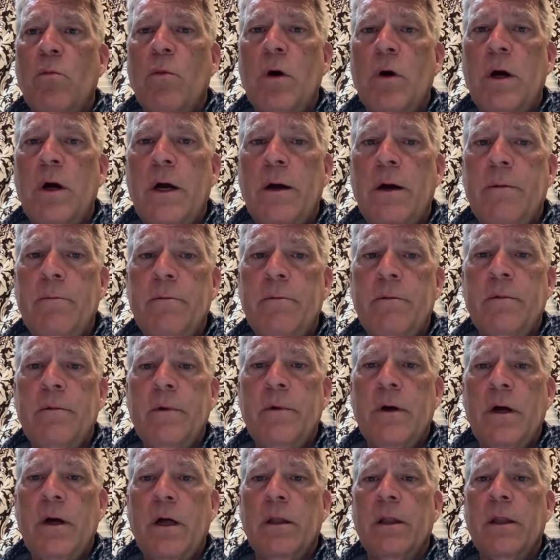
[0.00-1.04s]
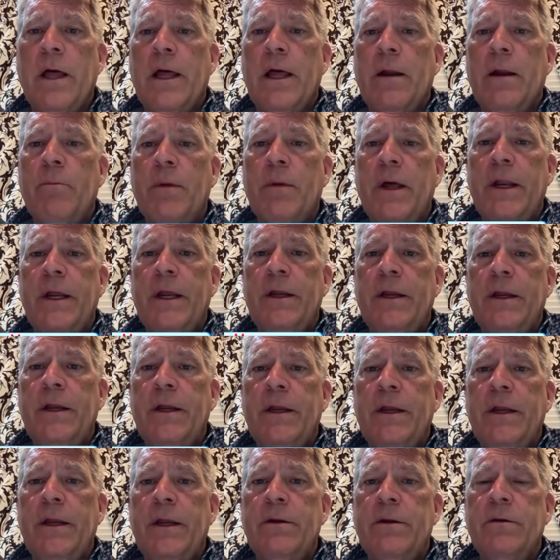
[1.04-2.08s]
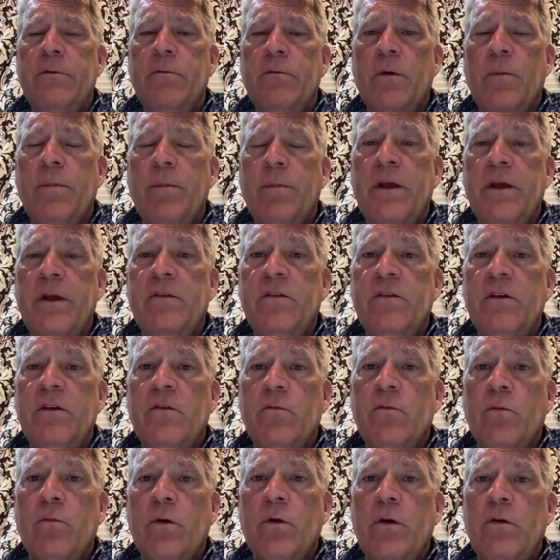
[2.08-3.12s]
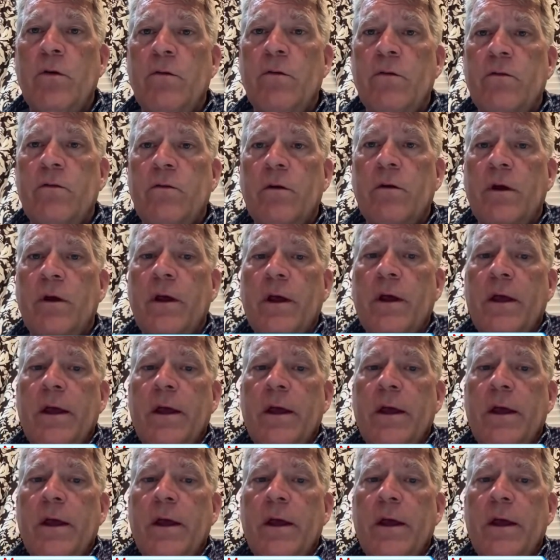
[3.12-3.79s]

a lot of money to replace these roofs.